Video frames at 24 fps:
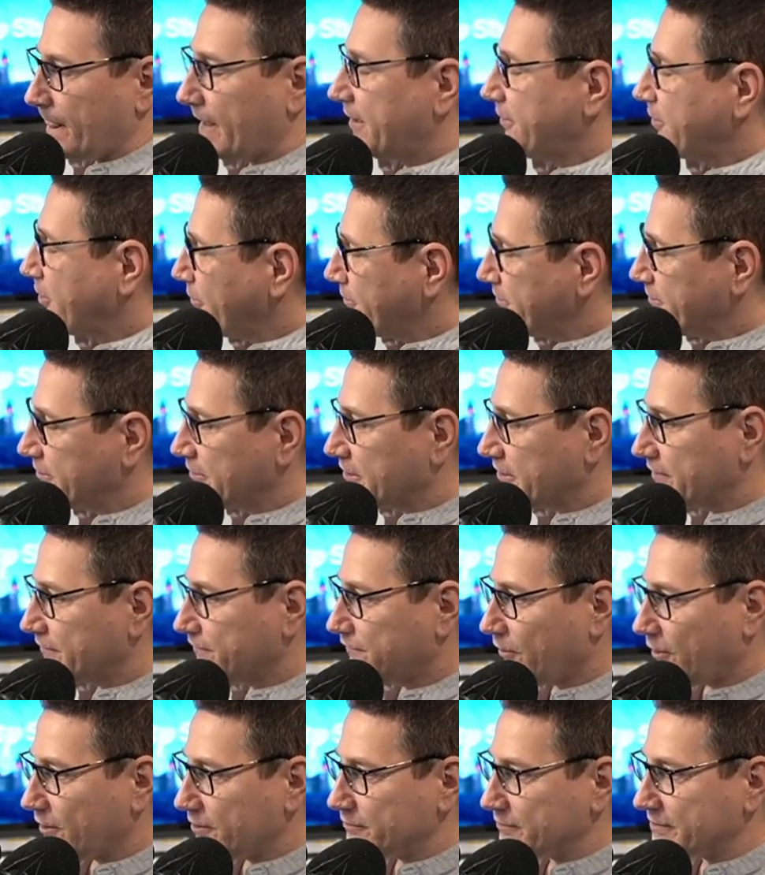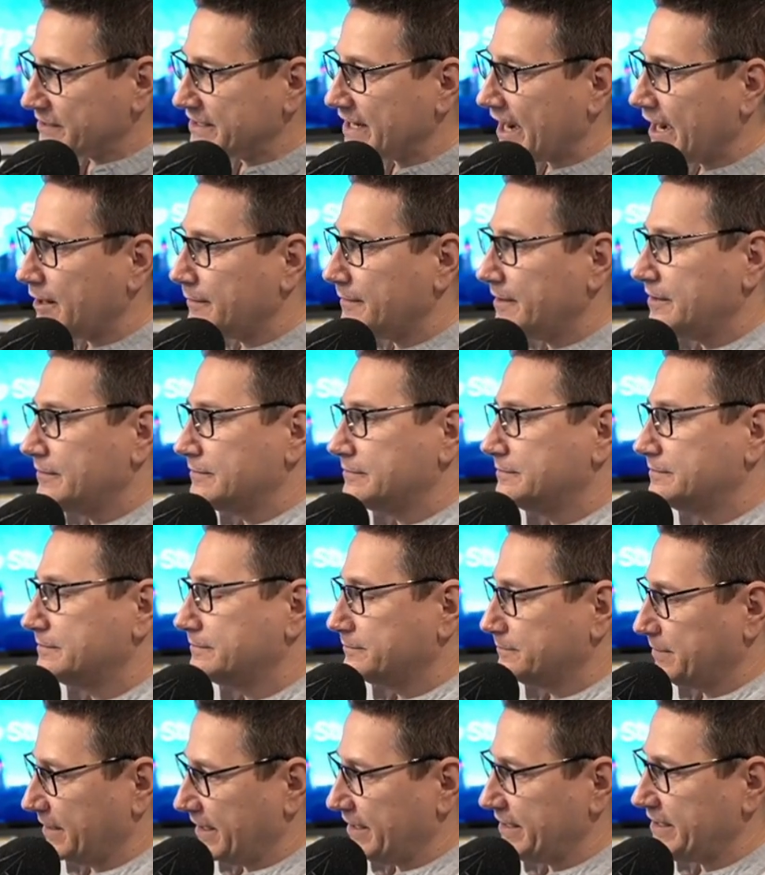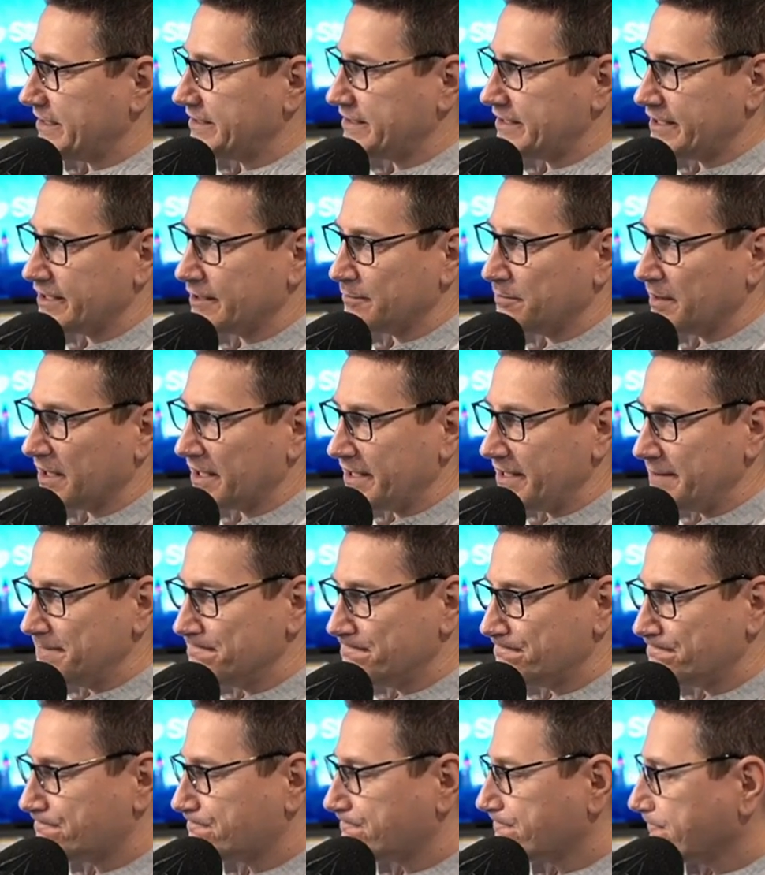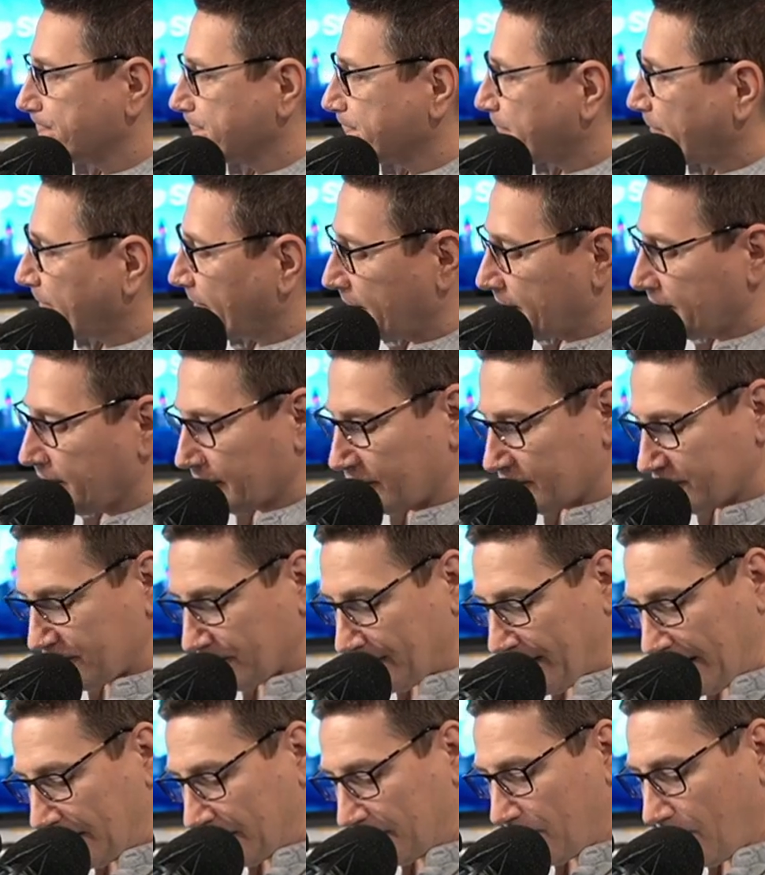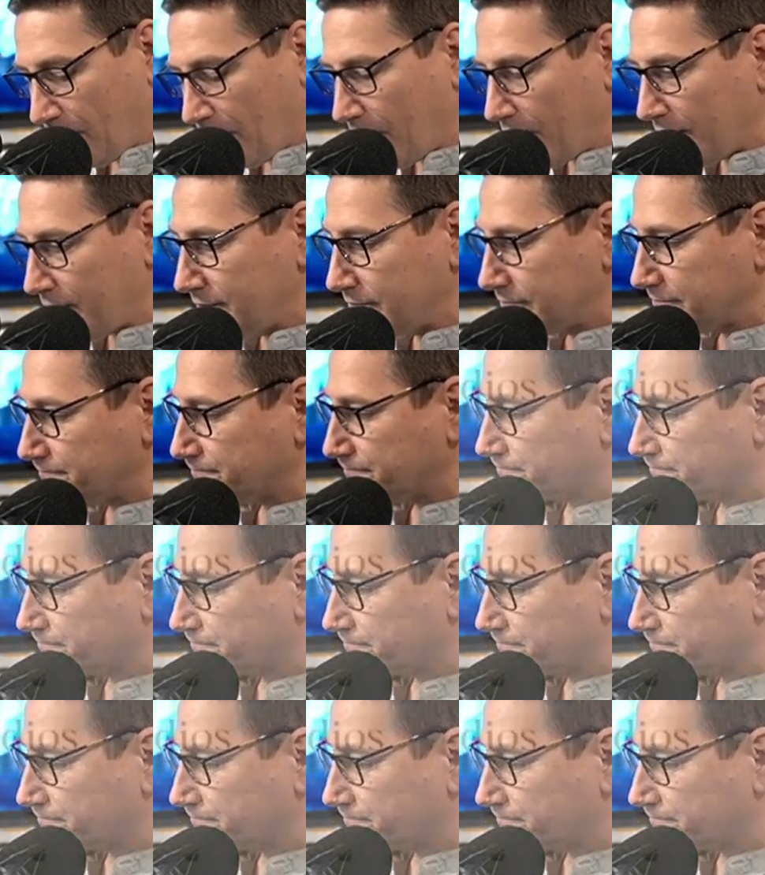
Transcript: I know you're looking forward to retirement, but I need you here, buddy. So Alan Horn,